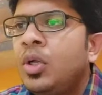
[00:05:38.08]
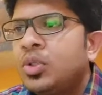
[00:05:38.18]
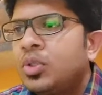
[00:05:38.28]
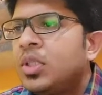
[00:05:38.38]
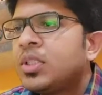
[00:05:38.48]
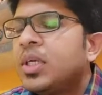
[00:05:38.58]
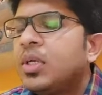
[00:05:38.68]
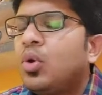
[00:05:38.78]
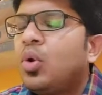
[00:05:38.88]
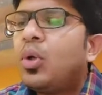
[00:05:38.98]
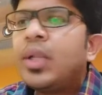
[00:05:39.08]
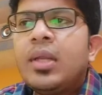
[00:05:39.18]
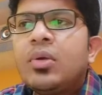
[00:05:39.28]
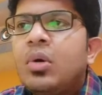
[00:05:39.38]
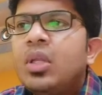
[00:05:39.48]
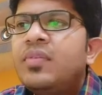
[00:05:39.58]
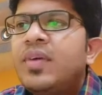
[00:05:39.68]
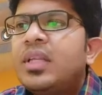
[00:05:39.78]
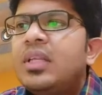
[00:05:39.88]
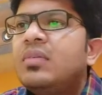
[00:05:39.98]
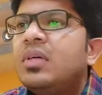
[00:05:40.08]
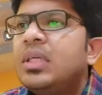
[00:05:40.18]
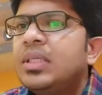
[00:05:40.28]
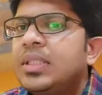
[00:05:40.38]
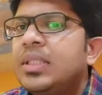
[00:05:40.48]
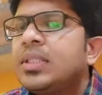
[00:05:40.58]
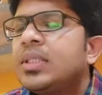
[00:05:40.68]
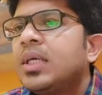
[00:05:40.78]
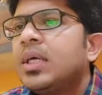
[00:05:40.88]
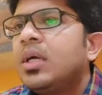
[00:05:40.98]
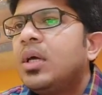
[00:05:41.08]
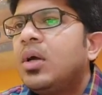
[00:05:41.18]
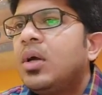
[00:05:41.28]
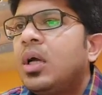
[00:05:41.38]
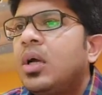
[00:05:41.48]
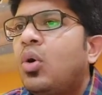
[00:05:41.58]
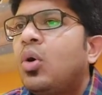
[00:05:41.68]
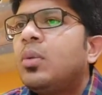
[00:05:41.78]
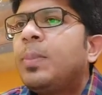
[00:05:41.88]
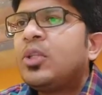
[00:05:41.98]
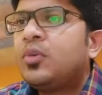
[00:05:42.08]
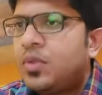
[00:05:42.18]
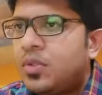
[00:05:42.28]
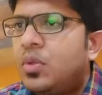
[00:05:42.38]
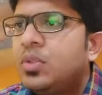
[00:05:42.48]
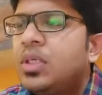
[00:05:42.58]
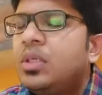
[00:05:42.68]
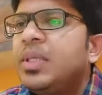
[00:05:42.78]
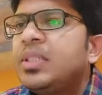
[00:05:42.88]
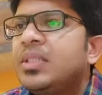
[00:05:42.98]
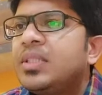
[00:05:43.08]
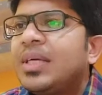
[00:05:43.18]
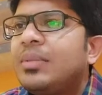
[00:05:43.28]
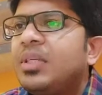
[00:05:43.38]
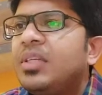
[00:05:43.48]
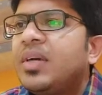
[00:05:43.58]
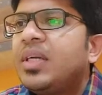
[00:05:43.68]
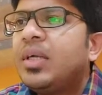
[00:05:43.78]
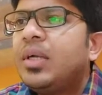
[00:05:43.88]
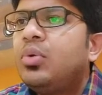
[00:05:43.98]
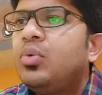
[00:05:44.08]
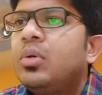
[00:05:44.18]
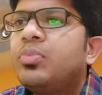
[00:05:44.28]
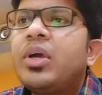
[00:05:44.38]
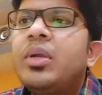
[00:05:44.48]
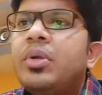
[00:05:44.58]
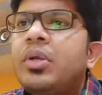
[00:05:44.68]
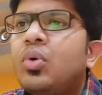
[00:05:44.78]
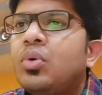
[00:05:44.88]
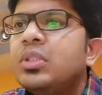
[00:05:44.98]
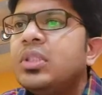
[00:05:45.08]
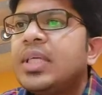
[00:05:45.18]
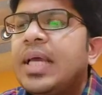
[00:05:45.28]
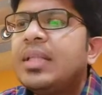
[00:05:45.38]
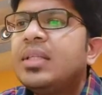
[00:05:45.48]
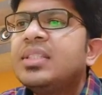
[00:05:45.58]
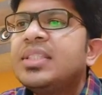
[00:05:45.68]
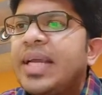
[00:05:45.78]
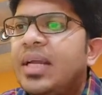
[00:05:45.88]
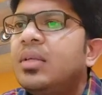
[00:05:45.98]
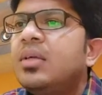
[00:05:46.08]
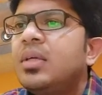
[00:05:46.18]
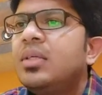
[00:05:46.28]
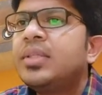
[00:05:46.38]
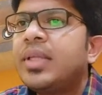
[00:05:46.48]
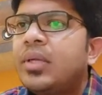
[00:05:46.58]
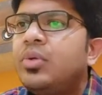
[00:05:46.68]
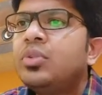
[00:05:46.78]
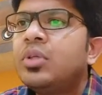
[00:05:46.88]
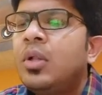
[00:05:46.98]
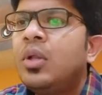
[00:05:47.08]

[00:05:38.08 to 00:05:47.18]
So this non-alcoholic fatty liver disease on pathophysiological basis can be divided into the primary causes and the secondary scenarios.